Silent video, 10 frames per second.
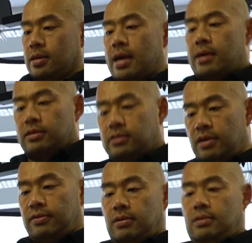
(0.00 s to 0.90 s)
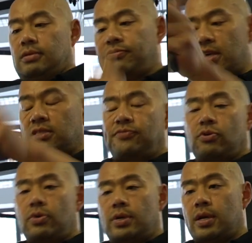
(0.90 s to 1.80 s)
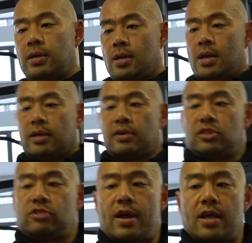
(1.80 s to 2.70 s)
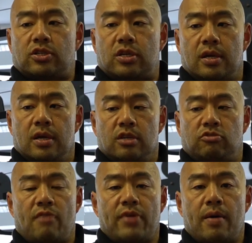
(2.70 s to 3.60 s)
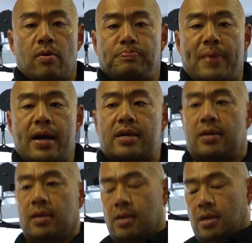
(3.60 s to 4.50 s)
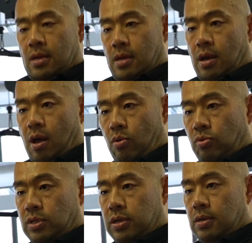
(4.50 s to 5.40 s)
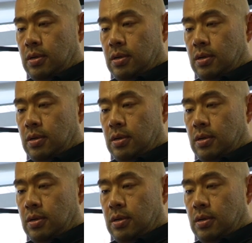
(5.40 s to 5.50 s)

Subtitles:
Okay, sit facing forward, get the stretch, drive your elbows back, hold.